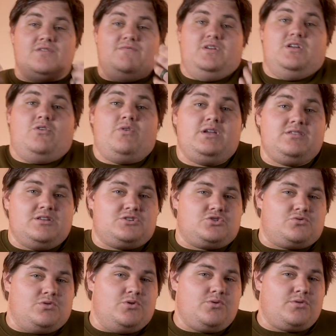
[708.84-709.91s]
of knowing the
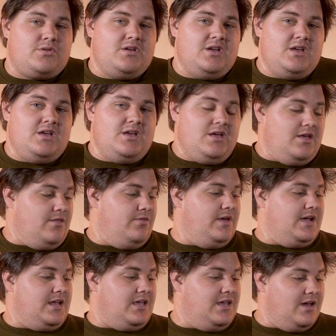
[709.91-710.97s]
truth
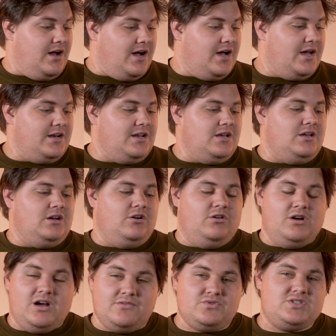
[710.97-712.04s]
that God
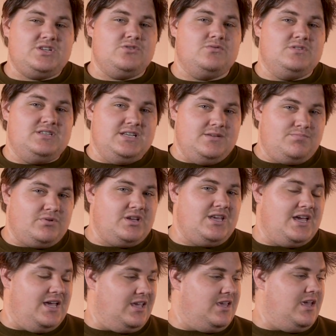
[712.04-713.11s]
loves you deeply
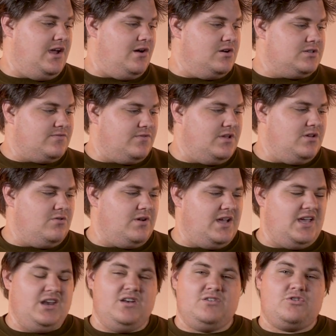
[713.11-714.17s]
and cares for you
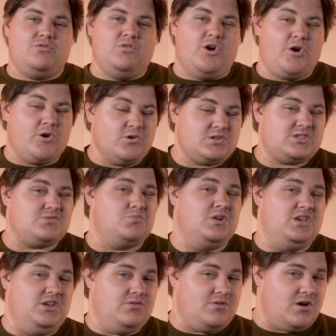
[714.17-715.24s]
and hurts
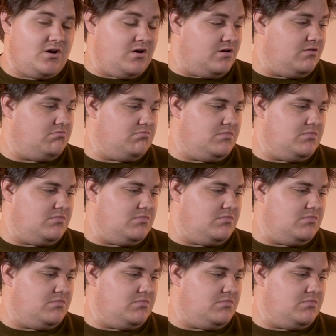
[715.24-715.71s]
when you hurt?